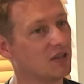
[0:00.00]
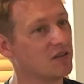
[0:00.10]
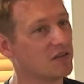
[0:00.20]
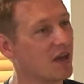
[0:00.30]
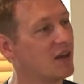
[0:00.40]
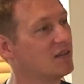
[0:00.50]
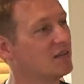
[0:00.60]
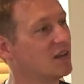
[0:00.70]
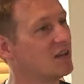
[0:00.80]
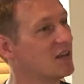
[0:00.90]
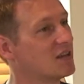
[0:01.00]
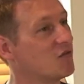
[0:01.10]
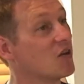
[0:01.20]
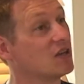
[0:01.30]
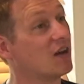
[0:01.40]
in that, then that's
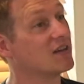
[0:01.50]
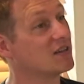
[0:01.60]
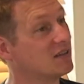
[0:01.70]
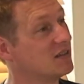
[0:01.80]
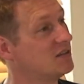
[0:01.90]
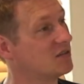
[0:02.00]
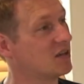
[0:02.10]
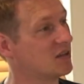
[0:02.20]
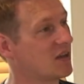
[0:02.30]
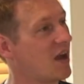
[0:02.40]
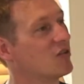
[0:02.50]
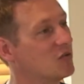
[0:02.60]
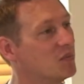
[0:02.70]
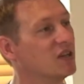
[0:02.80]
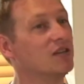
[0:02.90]
very likely you're going to carry
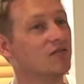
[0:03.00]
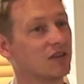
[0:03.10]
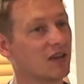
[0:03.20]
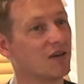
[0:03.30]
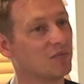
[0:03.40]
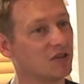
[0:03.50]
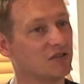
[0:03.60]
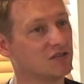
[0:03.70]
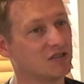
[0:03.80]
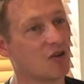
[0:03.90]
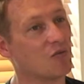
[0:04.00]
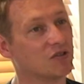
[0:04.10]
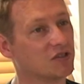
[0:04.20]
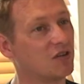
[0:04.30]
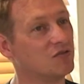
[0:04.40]
on believing that, because no
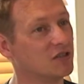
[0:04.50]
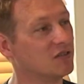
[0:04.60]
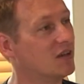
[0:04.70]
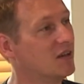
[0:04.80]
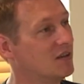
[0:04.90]
one's told you.